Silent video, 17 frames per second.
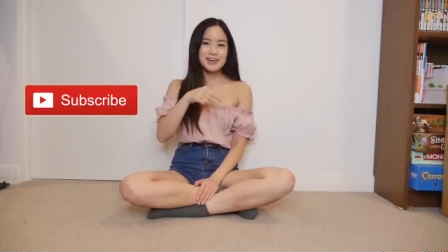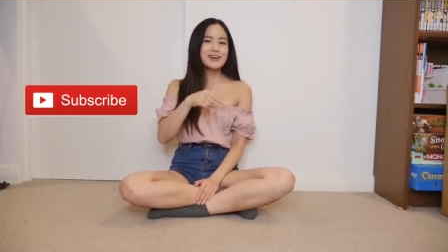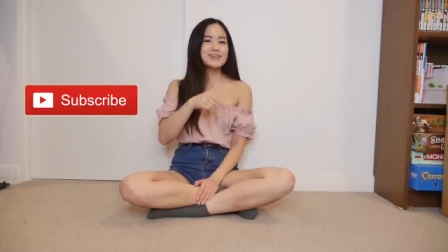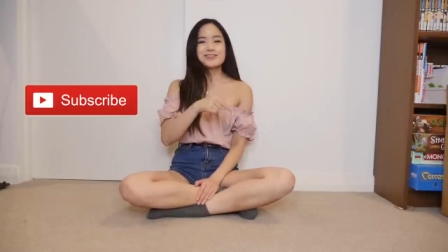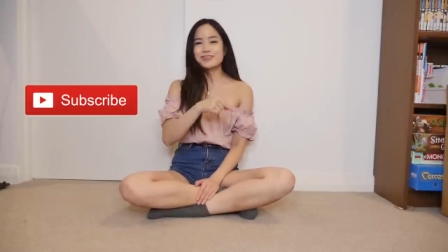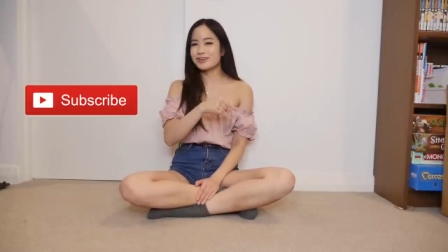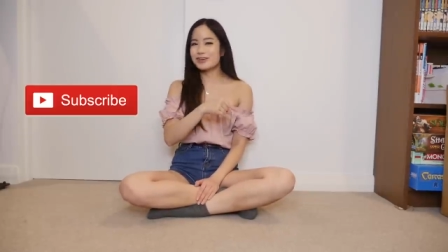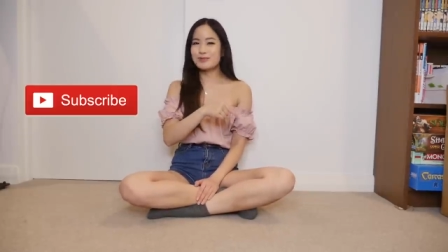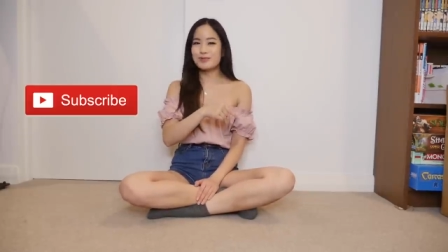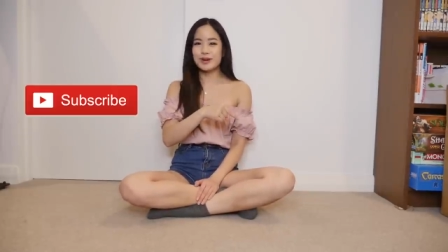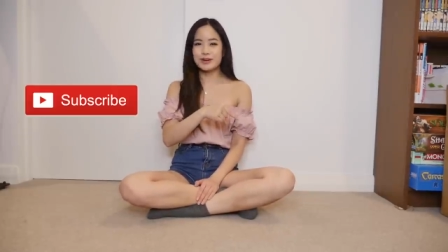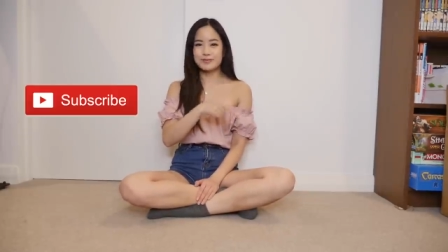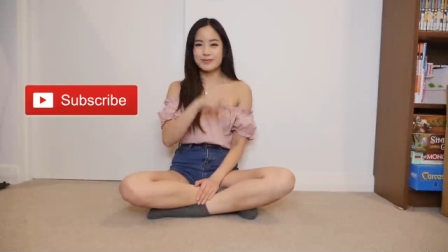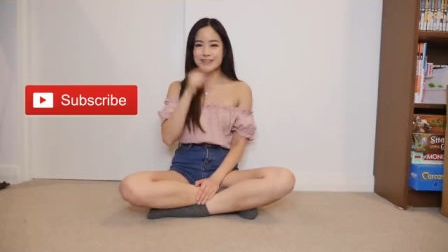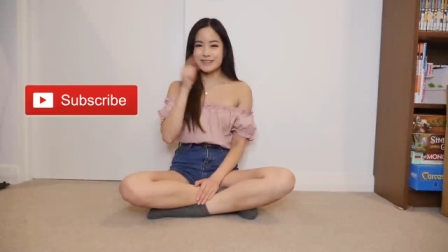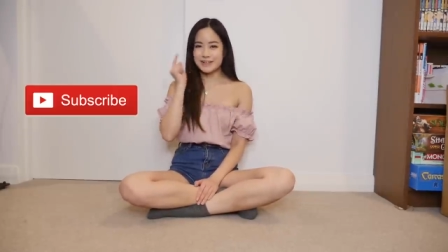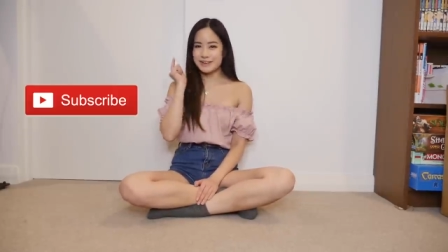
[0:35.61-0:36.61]
so you won't
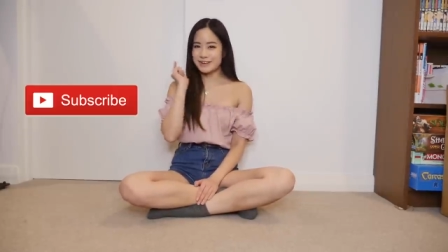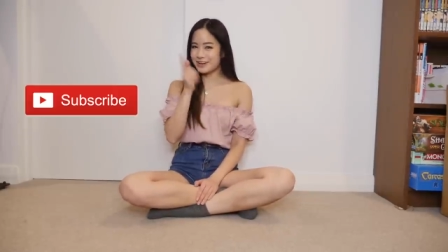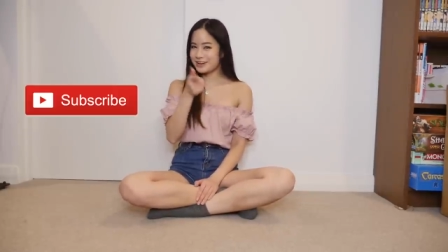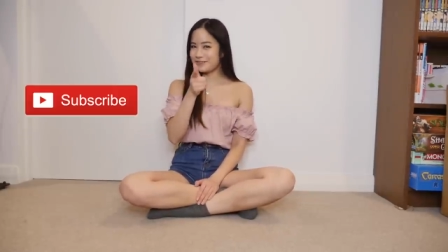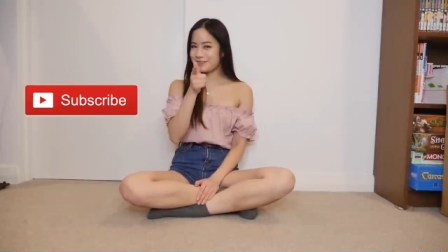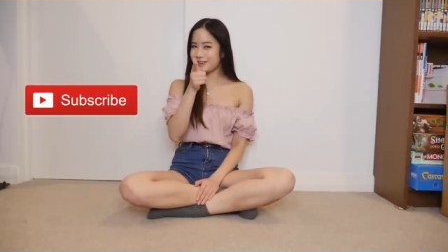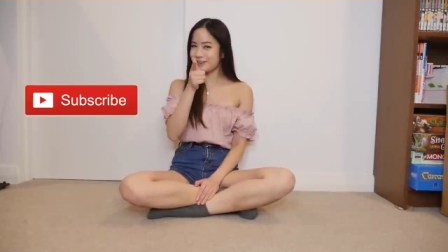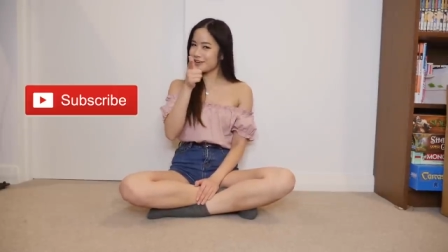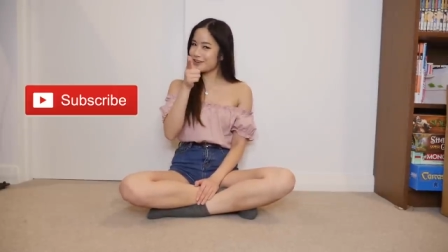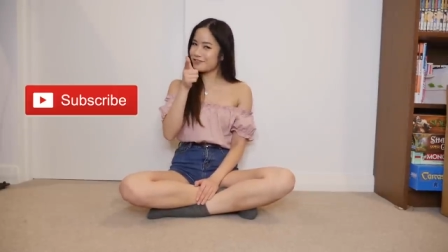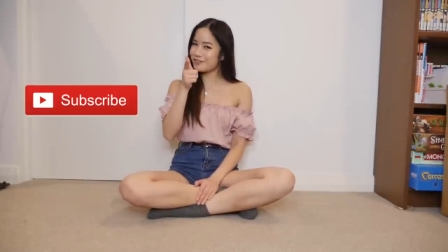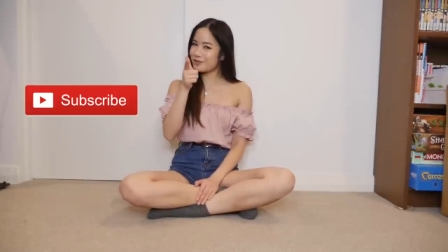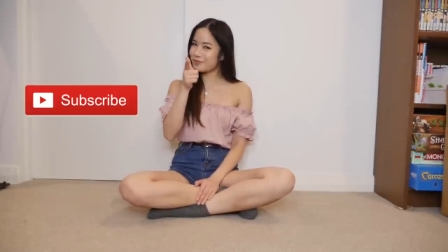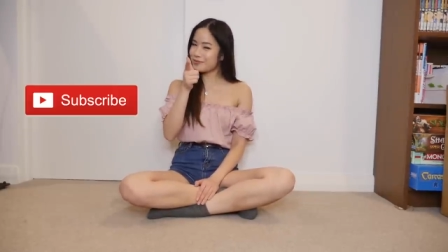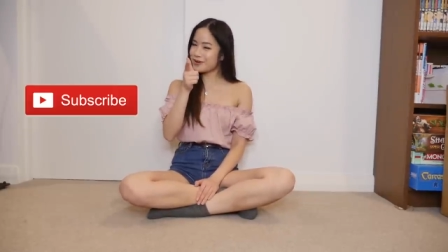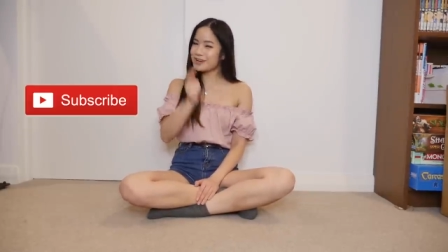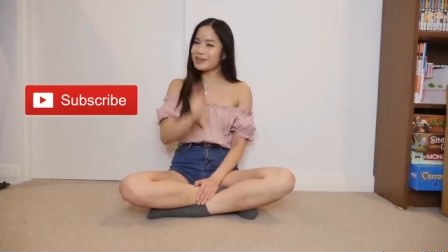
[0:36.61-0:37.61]
miss another video
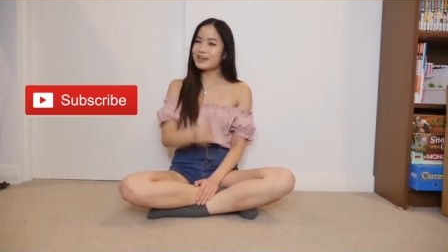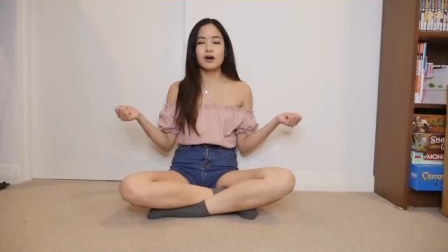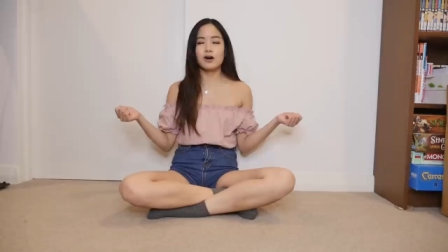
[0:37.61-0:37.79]
from me.